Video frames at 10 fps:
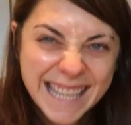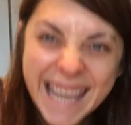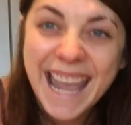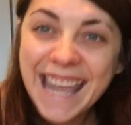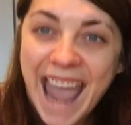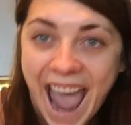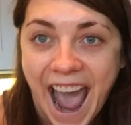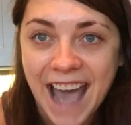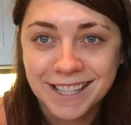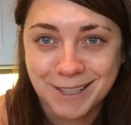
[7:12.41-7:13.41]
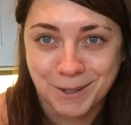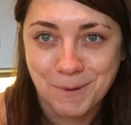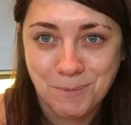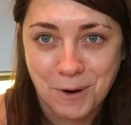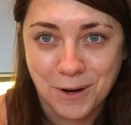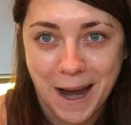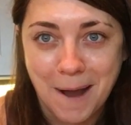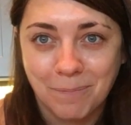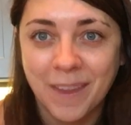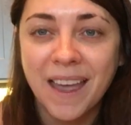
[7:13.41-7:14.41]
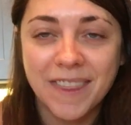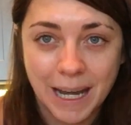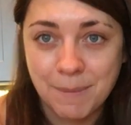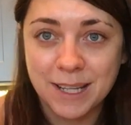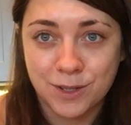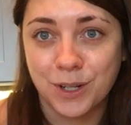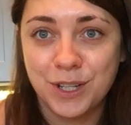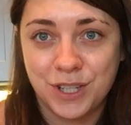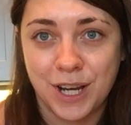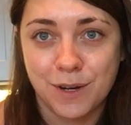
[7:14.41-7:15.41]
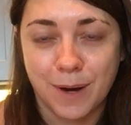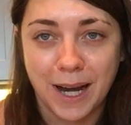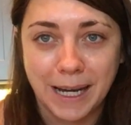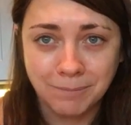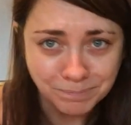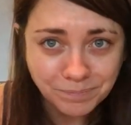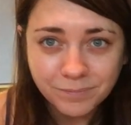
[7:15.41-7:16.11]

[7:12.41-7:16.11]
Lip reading: kick-ass group program that I'm gonna start in January.